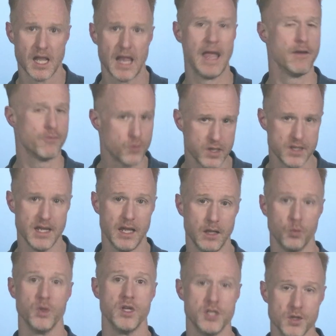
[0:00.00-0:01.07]
Every day
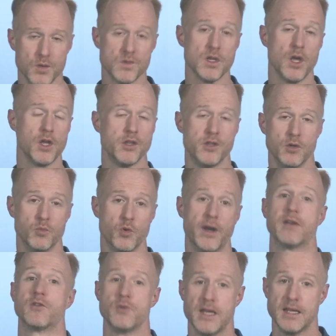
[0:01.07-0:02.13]
we use humor
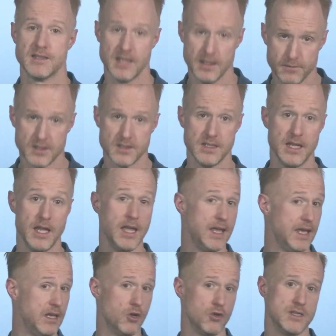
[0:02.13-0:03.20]
and creativity
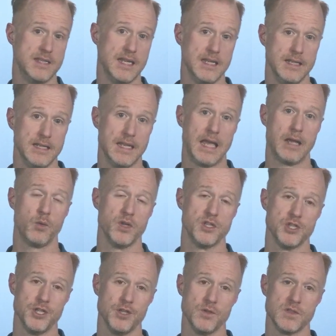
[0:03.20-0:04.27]
in our daily
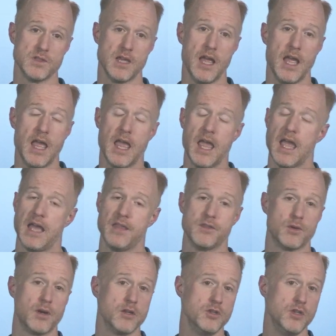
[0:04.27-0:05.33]
language use. And
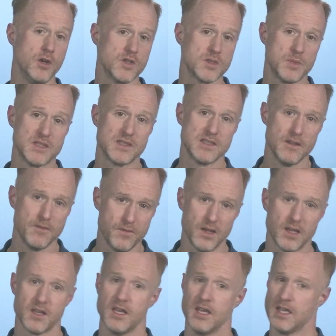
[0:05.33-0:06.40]
there are no
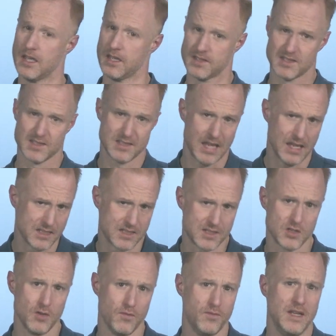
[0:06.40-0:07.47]
specific sets
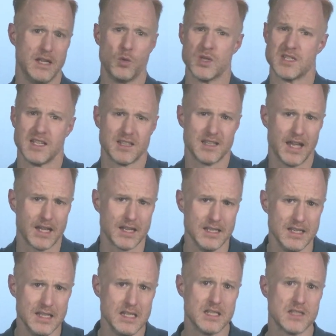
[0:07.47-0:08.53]
of linguistic
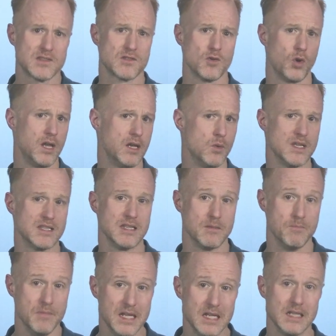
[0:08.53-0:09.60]
techniques or linguistic
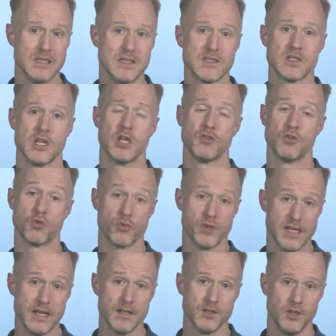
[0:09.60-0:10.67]
means to
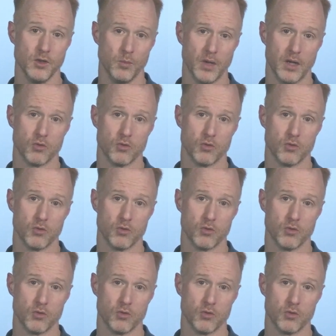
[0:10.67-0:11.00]
create humor.